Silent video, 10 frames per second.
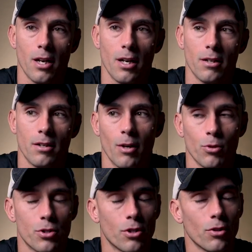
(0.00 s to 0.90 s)
that
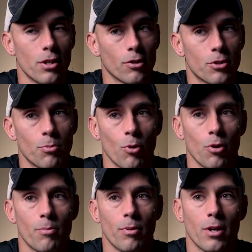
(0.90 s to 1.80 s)
we're still a young
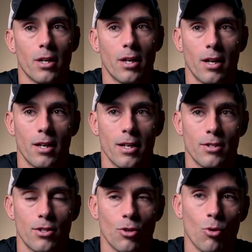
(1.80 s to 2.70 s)
sport, but
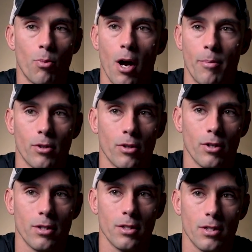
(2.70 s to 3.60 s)
it's so
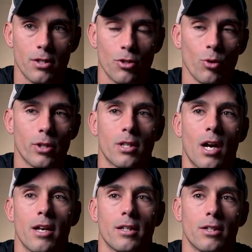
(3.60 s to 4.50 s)
popular and so
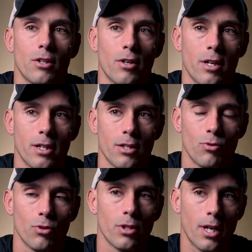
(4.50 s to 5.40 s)
exciting, you know, and I think
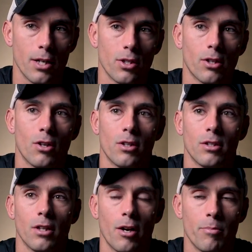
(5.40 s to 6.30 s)
it's really catching on.
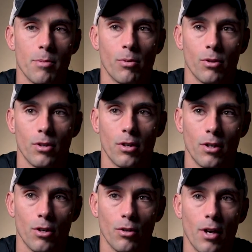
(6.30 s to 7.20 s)
A lot of people
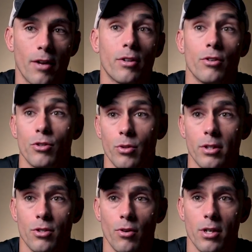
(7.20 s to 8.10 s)
are out there doing
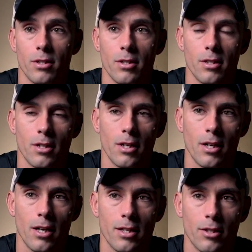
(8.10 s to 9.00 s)
these races, and
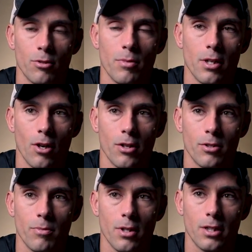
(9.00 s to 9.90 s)
I think it'd be an
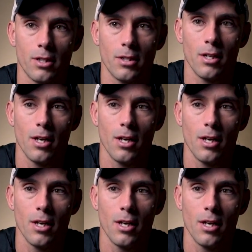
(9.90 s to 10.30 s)
awesome thing. And